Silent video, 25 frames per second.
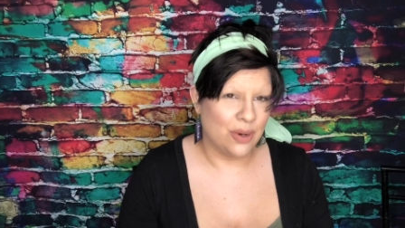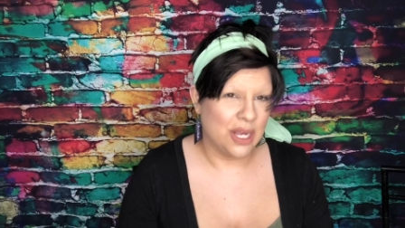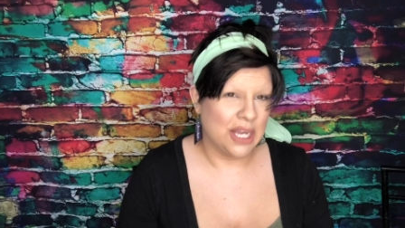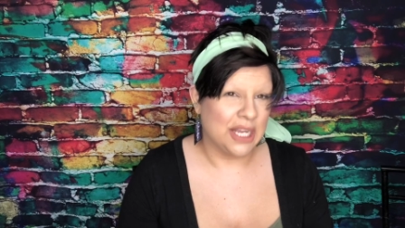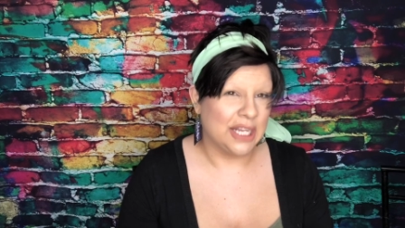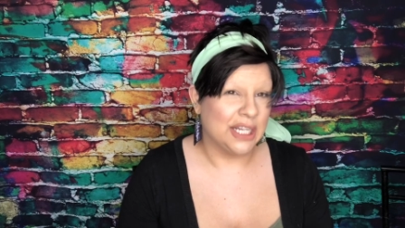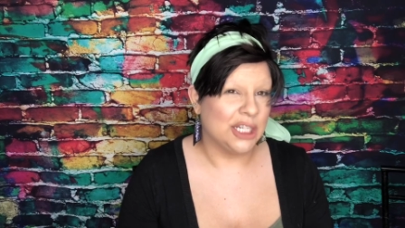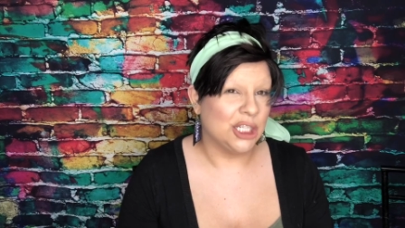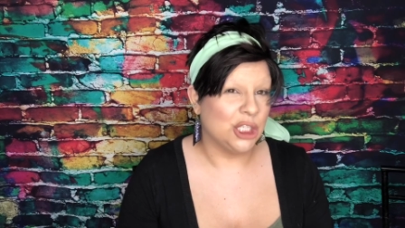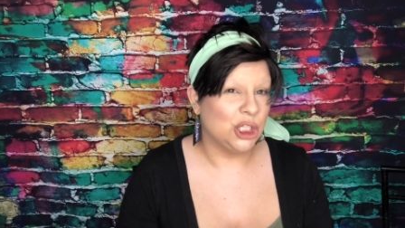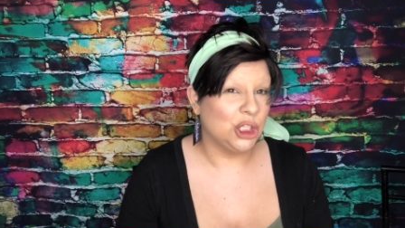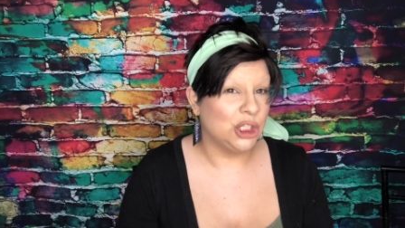when I
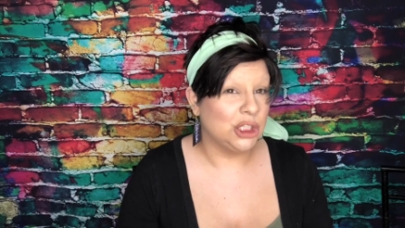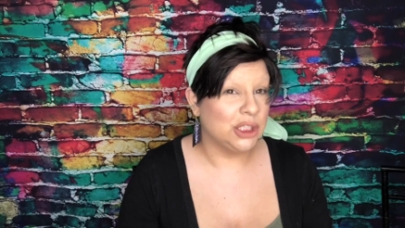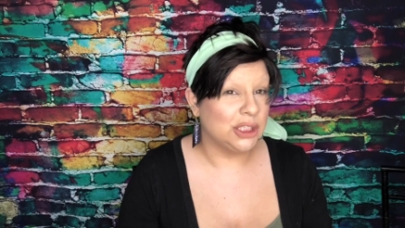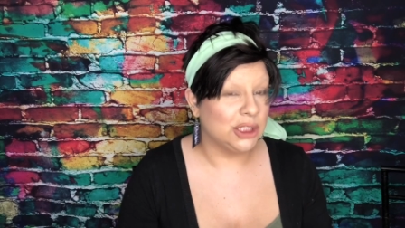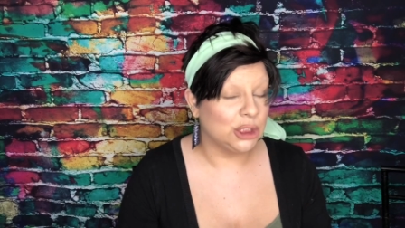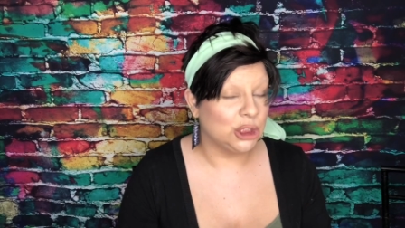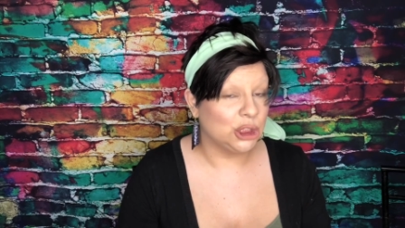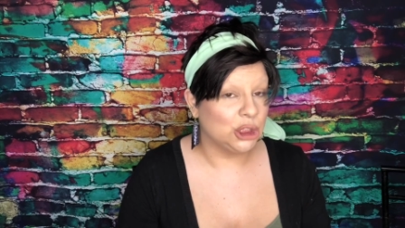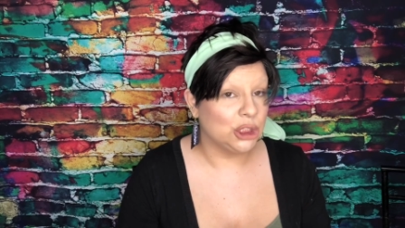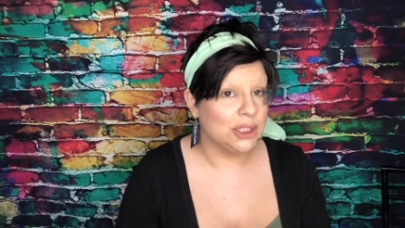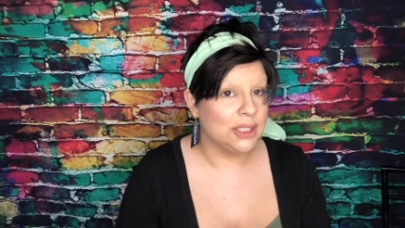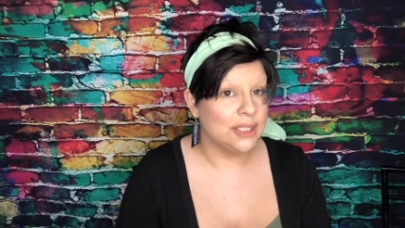
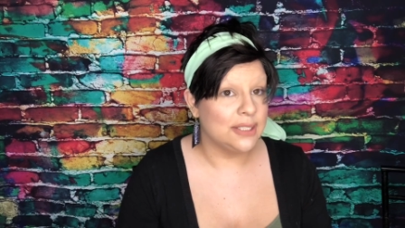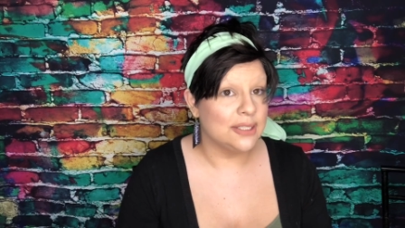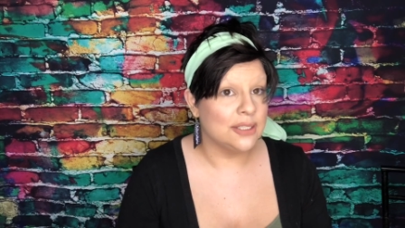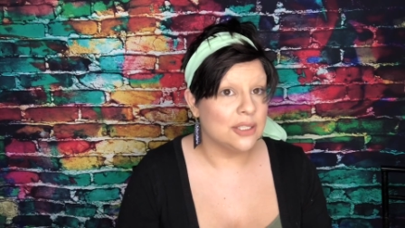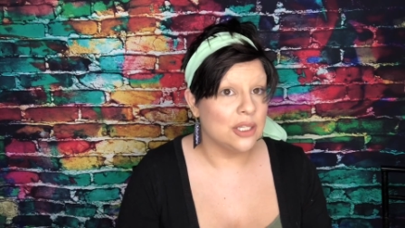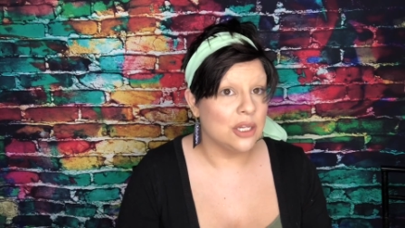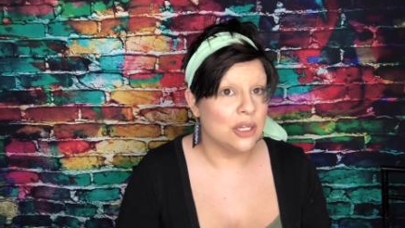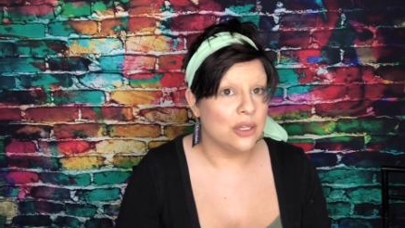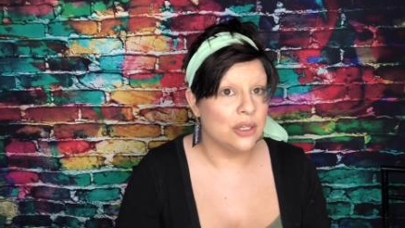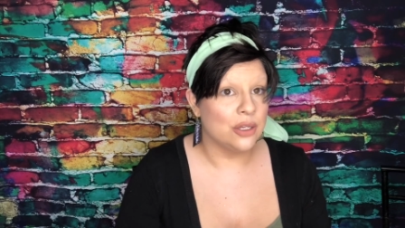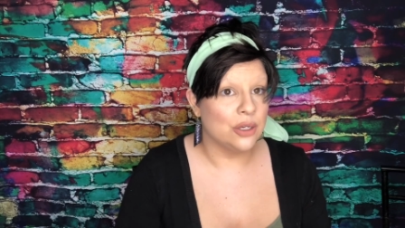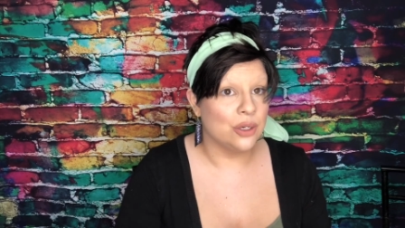initially
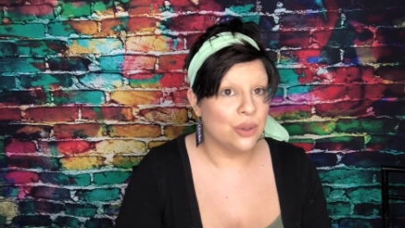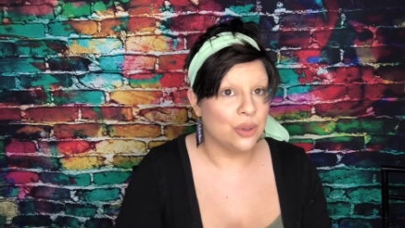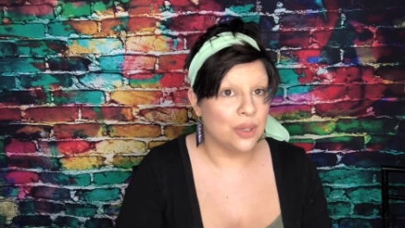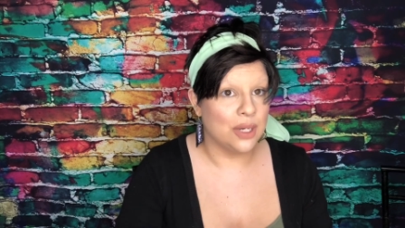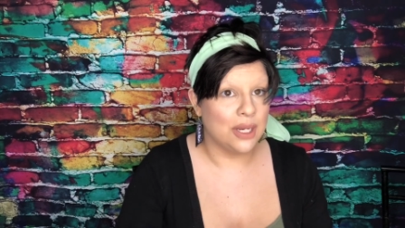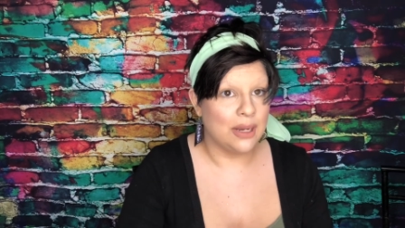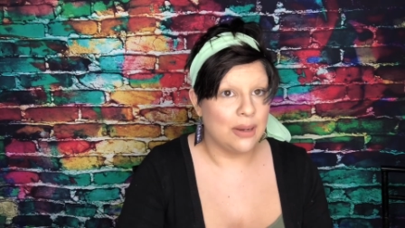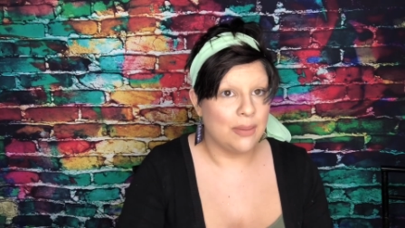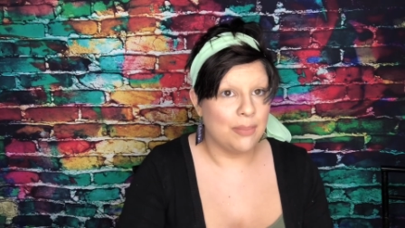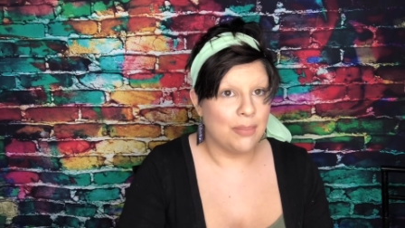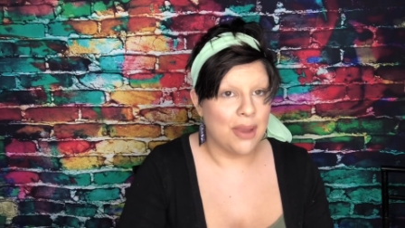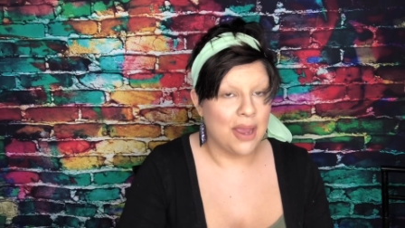saw the
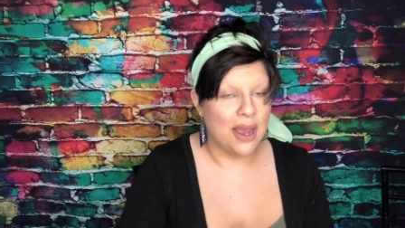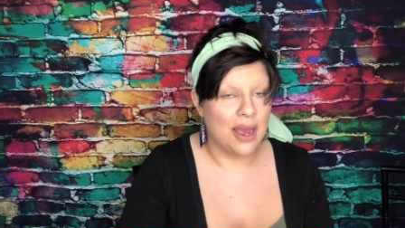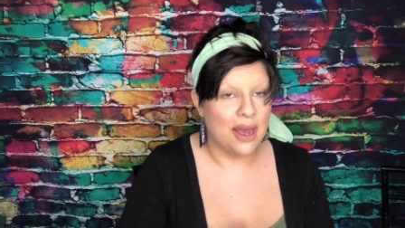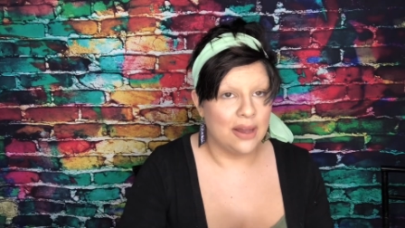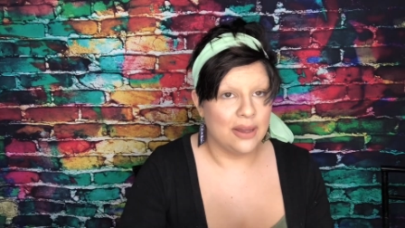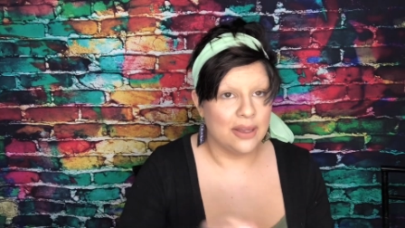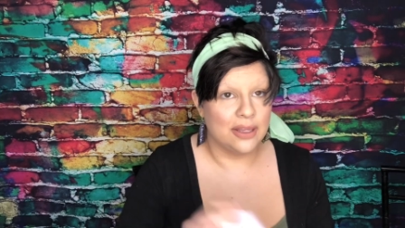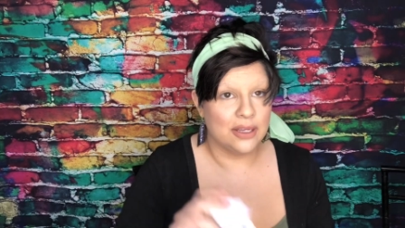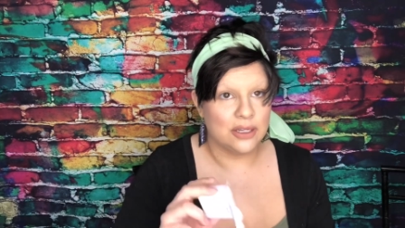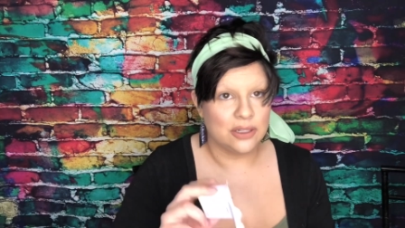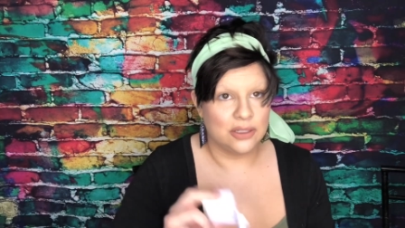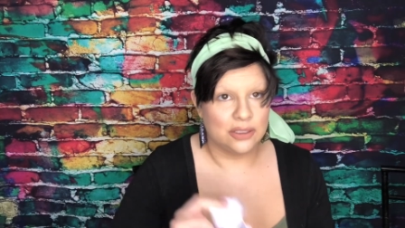green
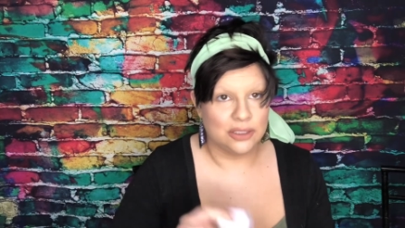palette